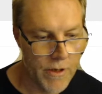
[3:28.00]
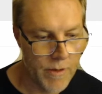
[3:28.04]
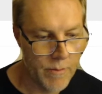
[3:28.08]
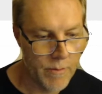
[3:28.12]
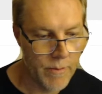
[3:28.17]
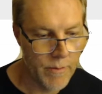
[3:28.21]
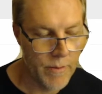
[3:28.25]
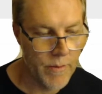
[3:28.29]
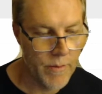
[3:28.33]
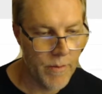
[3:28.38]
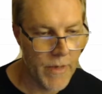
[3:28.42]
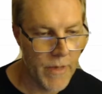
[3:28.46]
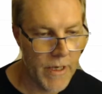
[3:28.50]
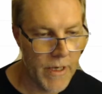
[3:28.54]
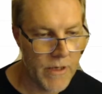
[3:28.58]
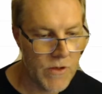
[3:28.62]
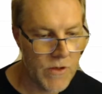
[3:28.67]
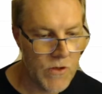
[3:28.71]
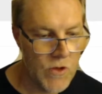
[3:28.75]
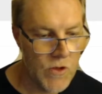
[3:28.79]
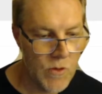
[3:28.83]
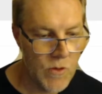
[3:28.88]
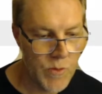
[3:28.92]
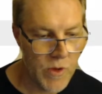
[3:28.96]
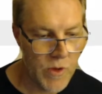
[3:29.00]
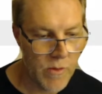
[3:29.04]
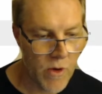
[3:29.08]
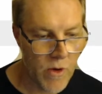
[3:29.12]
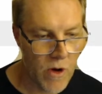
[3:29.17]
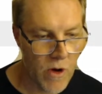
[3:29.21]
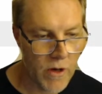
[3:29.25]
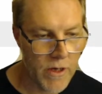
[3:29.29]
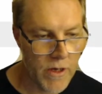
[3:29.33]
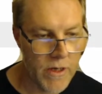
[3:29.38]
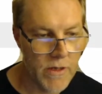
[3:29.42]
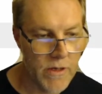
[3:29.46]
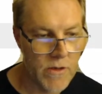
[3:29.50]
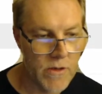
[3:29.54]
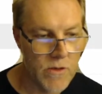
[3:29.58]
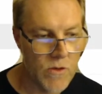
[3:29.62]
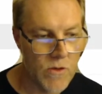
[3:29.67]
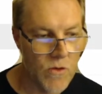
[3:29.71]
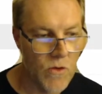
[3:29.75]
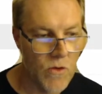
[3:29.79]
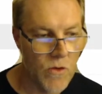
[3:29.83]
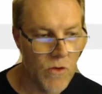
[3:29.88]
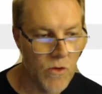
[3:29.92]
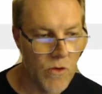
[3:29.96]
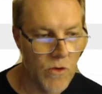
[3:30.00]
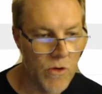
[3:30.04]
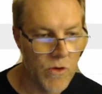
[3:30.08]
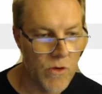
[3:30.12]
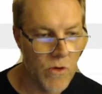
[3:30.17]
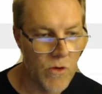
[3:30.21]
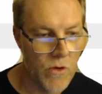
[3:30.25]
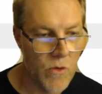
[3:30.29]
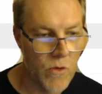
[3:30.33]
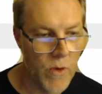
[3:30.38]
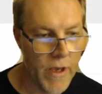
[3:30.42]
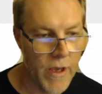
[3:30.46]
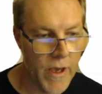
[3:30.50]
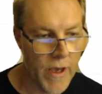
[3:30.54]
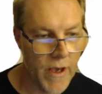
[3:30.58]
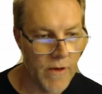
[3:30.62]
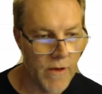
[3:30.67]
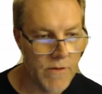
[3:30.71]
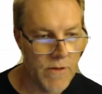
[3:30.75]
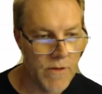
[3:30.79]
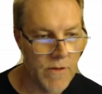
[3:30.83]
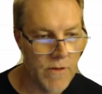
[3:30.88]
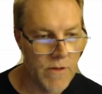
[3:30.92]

big supermarkets or warehouses.